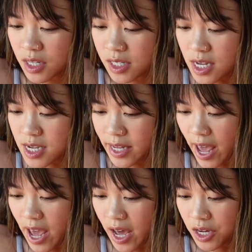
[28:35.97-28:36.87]
This is
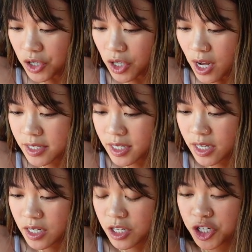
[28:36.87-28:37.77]
a
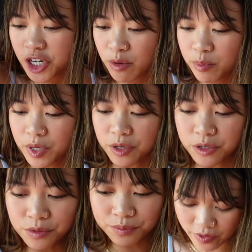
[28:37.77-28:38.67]
glossing shampoo.